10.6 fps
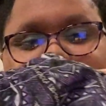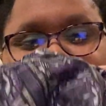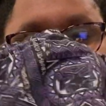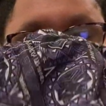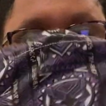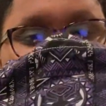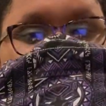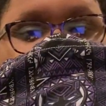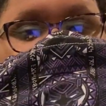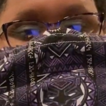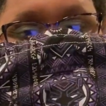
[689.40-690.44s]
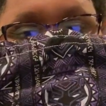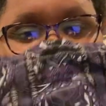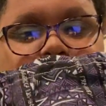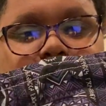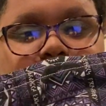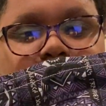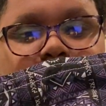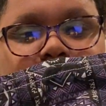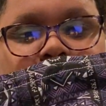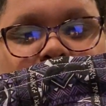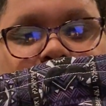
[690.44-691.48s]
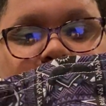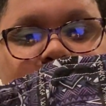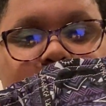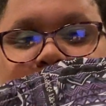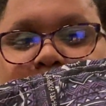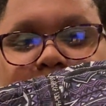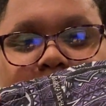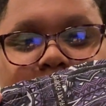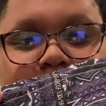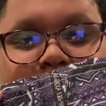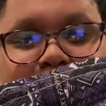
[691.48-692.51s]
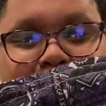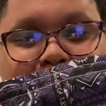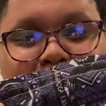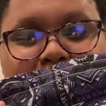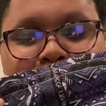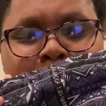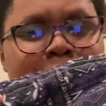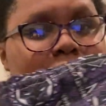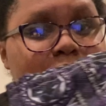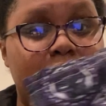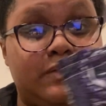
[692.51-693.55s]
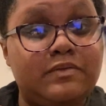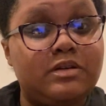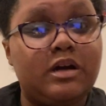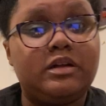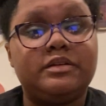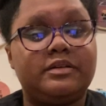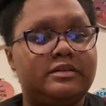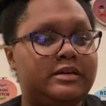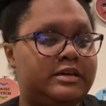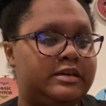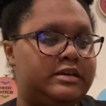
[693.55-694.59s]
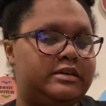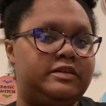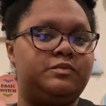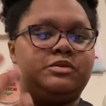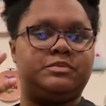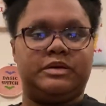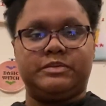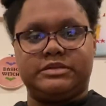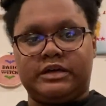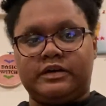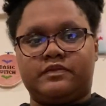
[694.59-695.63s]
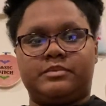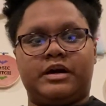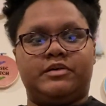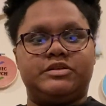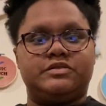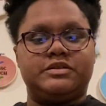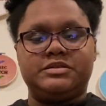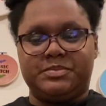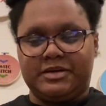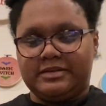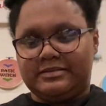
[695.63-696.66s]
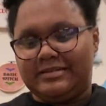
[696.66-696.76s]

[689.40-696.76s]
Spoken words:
But this is gorgeous. Black Panther is like my favorite, and purple's my favorite color. You wouldn't be able to tell from how I dress, but